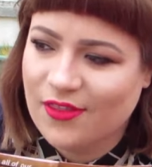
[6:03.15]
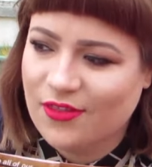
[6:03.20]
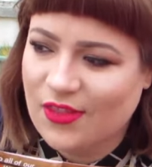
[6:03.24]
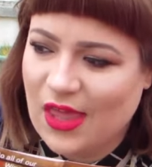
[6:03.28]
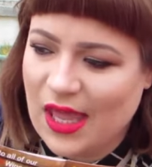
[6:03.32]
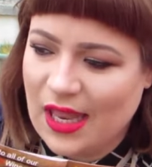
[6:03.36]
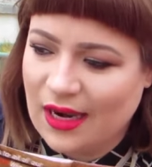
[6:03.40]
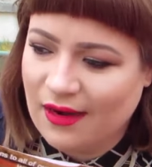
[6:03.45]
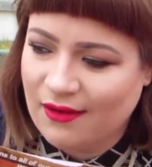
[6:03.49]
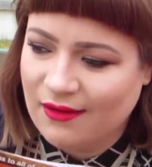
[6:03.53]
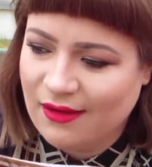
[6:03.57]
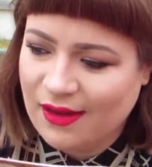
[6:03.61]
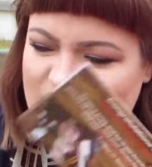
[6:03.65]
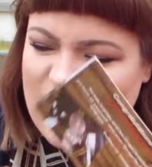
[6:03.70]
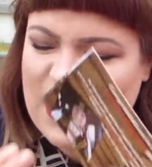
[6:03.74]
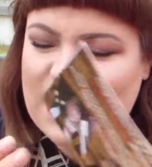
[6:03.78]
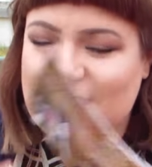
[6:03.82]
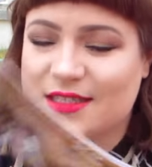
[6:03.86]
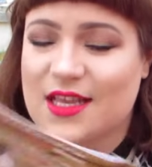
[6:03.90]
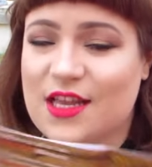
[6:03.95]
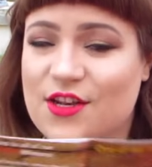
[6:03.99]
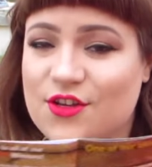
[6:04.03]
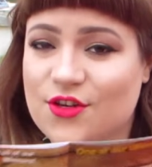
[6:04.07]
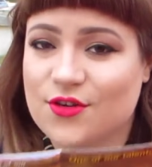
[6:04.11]
and then they
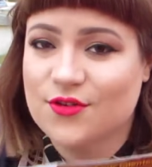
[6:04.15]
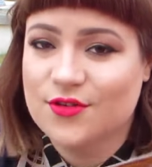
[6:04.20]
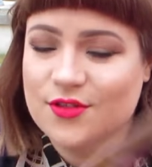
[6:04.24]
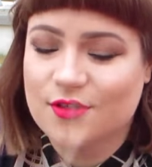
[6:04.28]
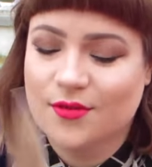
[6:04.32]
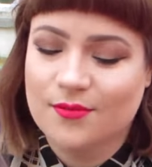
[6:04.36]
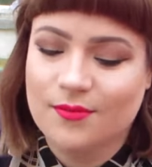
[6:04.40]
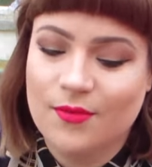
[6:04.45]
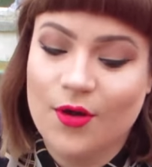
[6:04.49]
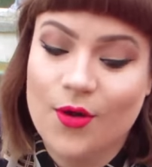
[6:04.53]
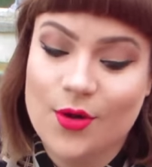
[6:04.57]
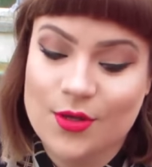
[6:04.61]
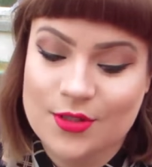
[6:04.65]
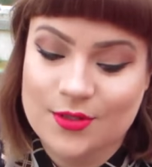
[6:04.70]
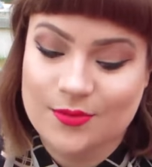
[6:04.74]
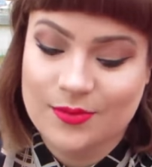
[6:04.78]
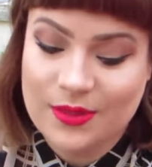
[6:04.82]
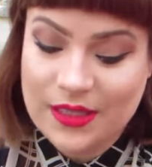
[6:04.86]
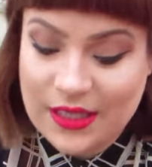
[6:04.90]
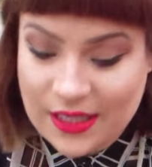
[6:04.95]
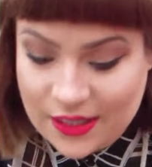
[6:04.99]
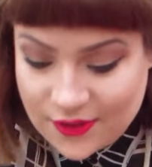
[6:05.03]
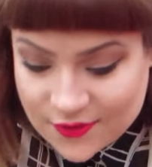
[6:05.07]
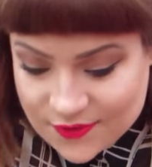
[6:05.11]
send you some
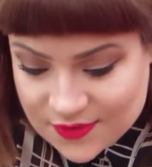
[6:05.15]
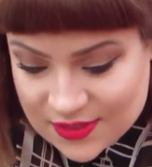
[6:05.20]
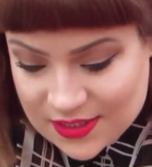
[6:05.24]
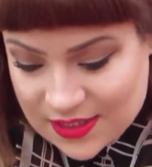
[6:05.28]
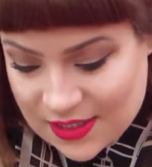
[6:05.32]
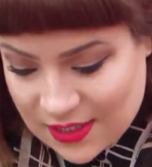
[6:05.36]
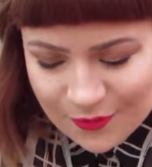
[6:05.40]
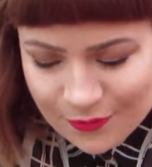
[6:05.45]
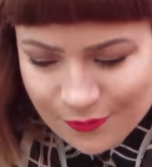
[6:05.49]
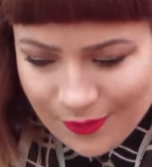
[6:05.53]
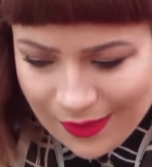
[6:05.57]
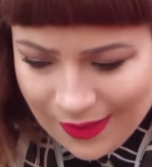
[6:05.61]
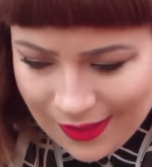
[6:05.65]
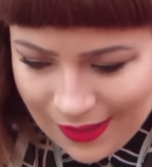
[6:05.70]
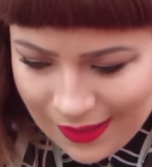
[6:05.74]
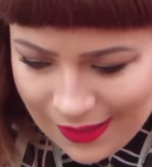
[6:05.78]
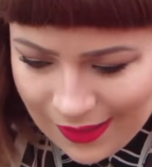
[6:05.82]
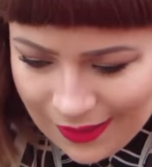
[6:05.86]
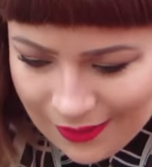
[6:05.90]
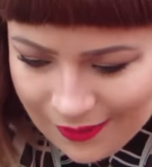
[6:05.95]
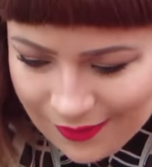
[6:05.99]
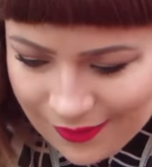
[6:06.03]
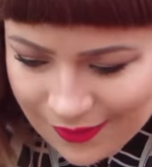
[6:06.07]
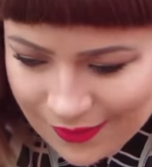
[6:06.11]
awesome gifts. Wow!
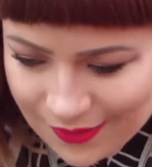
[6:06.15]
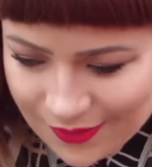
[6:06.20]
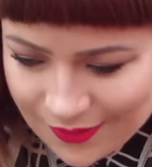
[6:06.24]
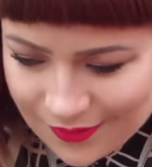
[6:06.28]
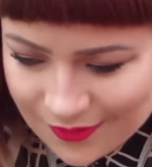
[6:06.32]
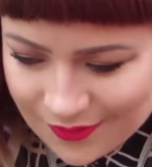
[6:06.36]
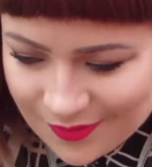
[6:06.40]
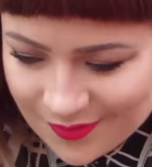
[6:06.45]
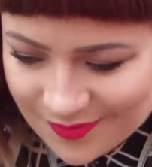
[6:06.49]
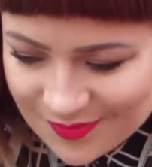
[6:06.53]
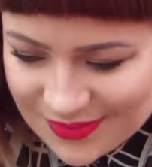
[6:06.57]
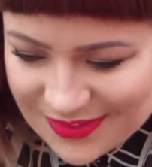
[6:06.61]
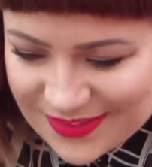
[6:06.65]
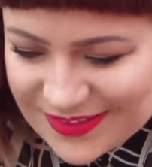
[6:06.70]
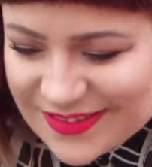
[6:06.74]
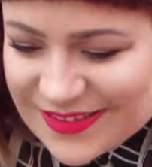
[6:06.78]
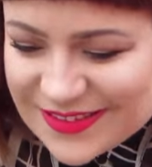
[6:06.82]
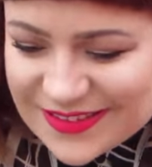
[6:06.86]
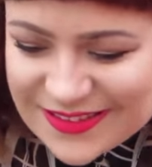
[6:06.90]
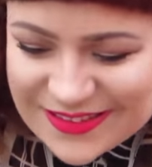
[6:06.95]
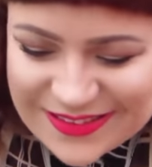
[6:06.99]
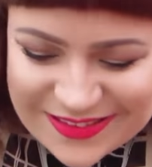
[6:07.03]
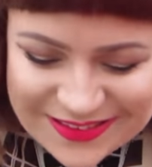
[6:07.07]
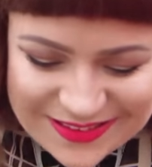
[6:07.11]
Oh
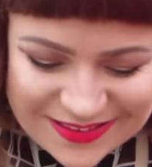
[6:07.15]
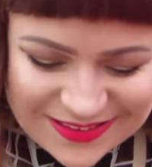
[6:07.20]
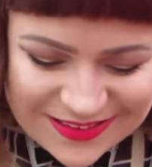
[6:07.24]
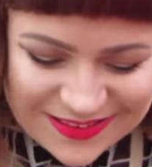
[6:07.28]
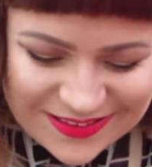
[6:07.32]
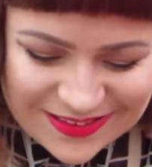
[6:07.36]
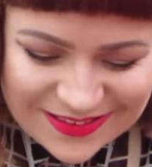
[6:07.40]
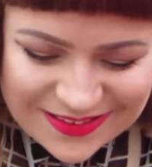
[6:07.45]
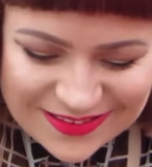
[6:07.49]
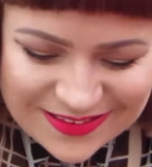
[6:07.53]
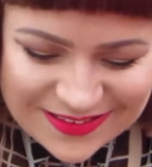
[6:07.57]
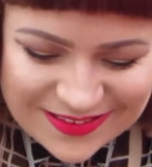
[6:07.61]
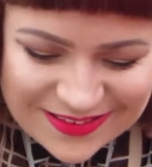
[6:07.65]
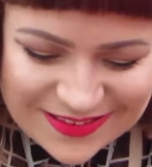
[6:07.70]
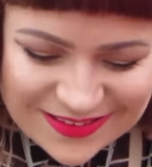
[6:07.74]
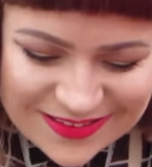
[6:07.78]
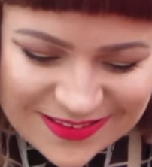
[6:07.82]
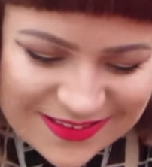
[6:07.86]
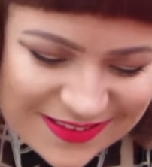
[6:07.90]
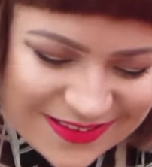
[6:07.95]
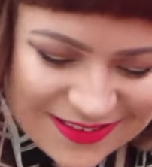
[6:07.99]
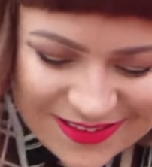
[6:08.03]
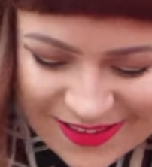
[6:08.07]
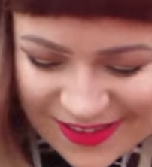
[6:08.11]

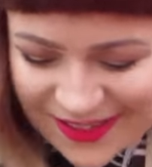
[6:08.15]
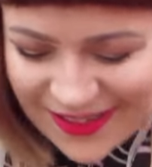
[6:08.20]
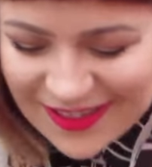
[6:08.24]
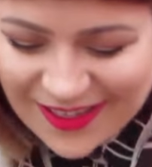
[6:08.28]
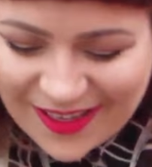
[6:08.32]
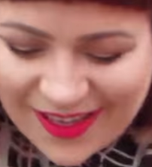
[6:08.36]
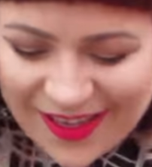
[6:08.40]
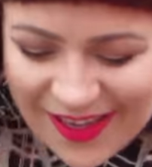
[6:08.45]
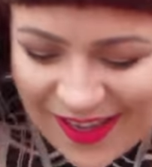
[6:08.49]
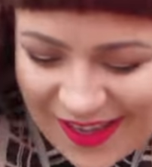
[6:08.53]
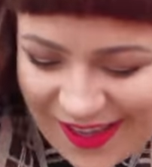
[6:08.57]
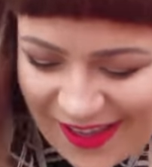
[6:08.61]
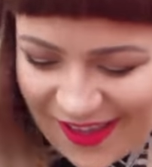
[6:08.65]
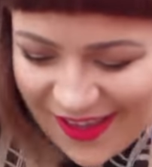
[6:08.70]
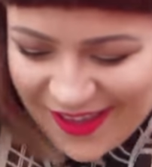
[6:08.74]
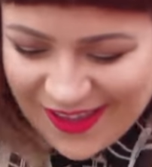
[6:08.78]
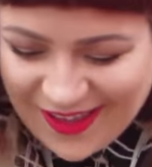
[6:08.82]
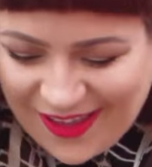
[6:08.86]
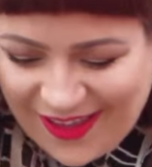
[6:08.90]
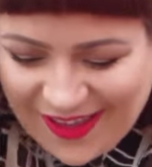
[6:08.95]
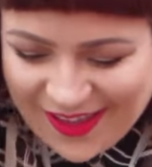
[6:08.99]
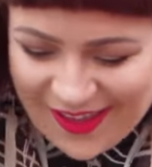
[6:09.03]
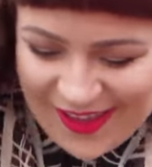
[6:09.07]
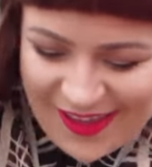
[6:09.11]
my god!
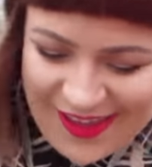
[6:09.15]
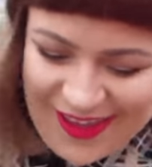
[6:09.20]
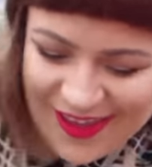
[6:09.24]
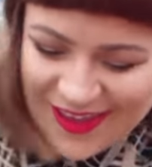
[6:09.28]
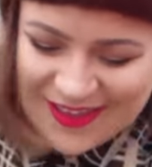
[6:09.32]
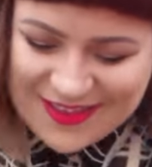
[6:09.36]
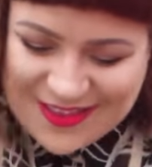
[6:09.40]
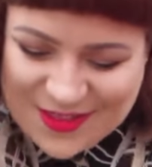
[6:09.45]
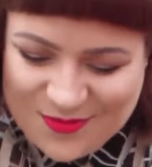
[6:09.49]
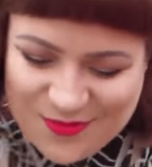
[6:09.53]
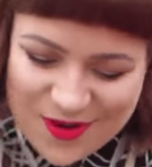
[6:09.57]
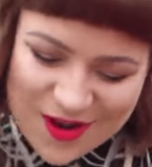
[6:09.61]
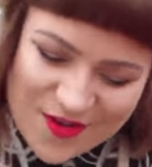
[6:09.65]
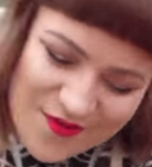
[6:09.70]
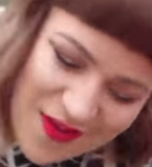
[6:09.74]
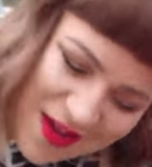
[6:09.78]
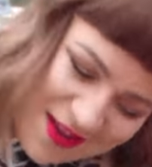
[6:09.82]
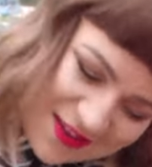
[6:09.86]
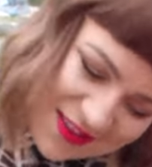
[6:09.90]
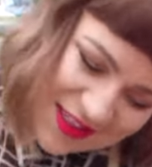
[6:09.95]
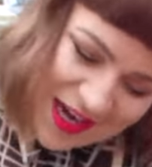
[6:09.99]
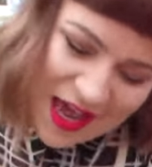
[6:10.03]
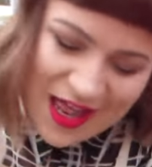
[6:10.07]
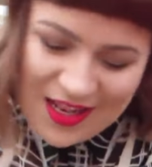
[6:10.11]
This is one of
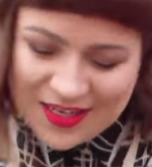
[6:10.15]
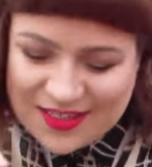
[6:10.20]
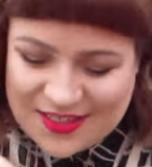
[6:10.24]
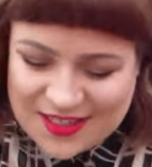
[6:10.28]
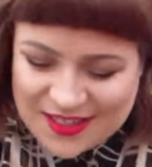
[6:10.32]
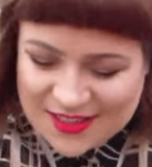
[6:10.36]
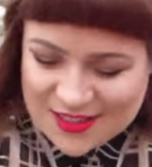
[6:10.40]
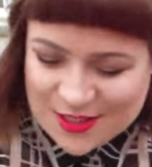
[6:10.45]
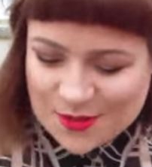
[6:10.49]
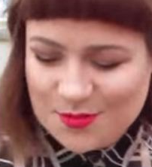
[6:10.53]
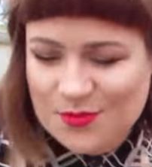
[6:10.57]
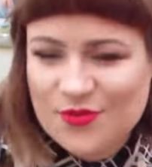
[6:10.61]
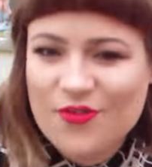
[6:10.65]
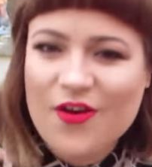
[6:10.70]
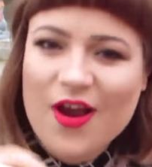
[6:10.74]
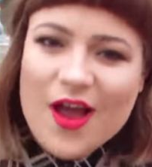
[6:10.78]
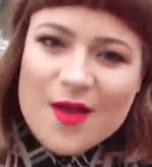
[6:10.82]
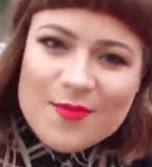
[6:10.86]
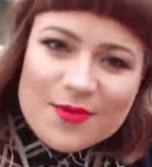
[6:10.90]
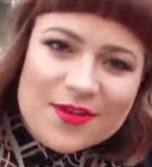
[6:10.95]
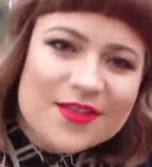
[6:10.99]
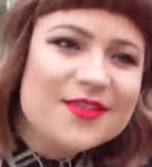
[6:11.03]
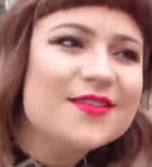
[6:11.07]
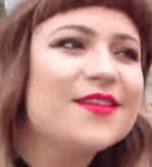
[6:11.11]
our talented
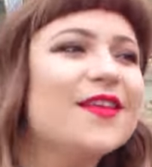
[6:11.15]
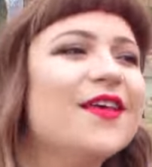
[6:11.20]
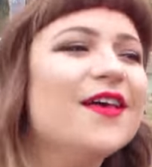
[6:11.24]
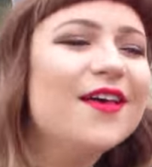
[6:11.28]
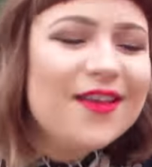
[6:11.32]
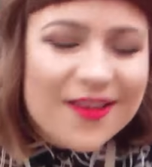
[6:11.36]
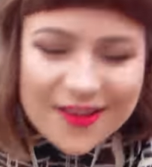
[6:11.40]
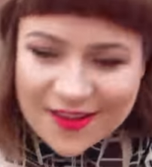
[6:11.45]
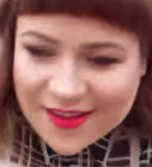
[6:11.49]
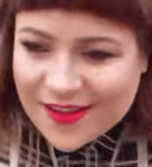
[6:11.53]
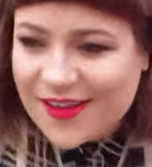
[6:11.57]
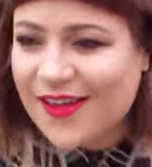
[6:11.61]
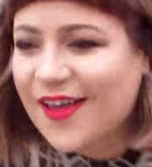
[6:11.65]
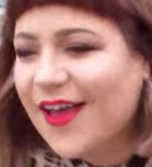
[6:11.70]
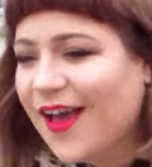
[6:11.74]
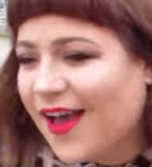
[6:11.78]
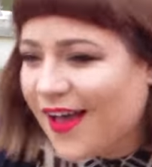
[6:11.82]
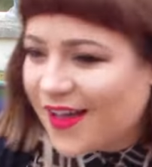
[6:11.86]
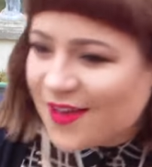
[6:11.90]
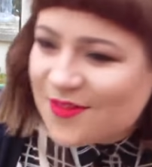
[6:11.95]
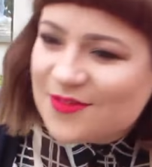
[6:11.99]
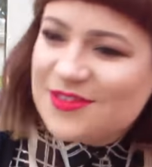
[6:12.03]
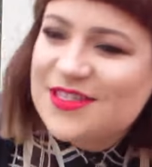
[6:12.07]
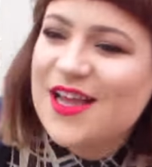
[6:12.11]
subscribers!
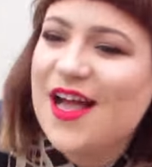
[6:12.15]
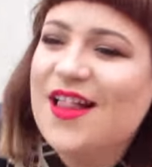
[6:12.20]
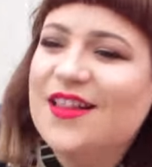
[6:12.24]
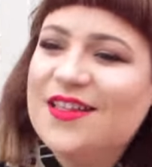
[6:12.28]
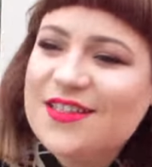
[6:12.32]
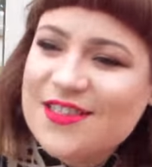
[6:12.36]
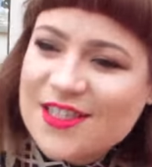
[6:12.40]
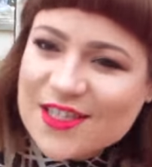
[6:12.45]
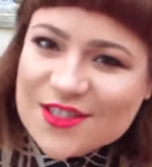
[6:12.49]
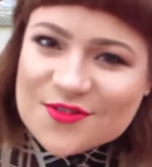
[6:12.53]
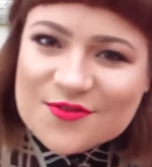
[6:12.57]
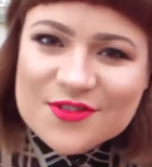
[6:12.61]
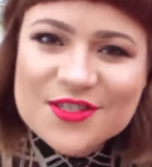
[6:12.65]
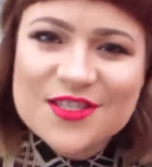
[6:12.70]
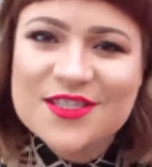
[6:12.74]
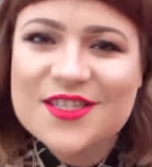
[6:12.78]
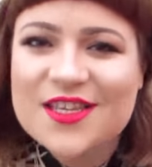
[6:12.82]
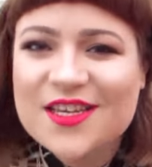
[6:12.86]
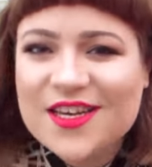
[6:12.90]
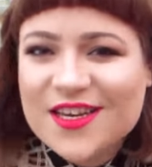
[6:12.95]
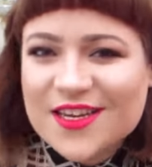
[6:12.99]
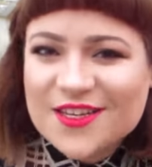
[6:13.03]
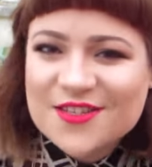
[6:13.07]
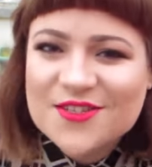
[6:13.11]
I am talented for
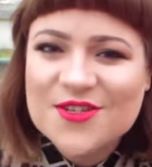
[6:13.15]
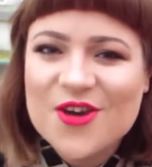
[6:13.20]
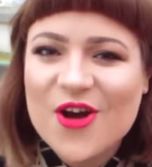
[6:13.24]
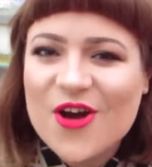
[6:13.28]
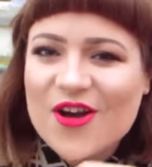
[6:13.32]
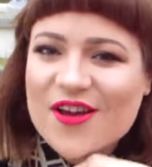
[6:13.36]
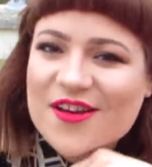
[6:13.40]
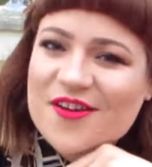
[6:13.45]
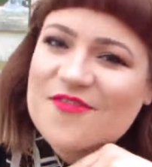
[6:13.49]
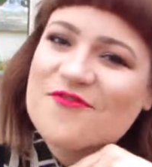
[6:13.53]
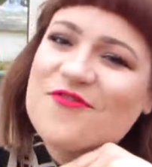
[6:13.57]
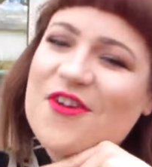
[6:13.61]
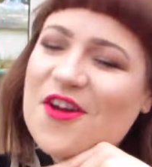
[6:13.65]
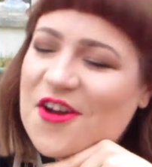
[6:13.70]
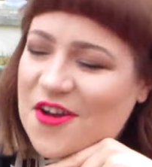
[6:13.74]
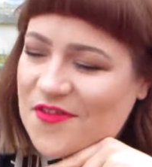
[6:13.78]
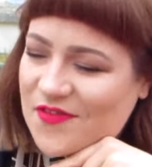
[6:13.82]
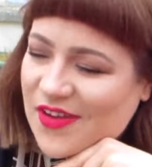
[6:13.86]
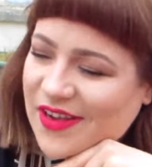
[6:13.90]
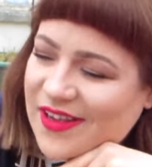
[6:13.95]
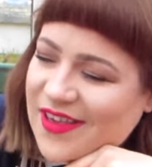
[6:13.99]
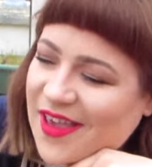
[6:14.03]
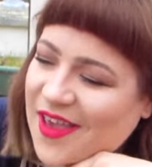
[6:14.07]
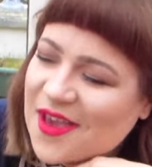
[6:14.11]
sitting and talking in front
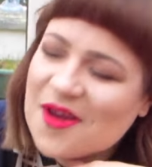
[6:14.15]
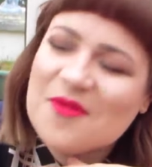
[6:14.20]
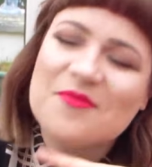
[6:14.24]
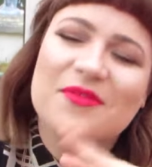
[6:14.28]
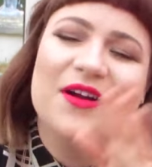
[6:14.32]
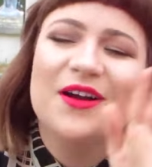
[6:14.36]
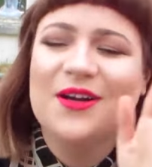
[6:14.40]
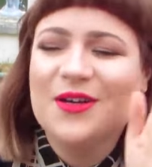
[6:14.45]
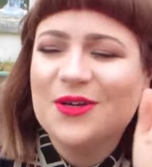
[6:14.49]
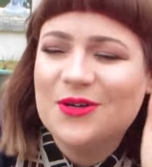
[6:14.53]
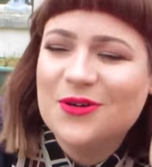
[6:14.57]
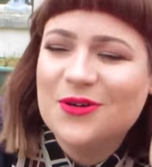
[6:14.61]
of a camera.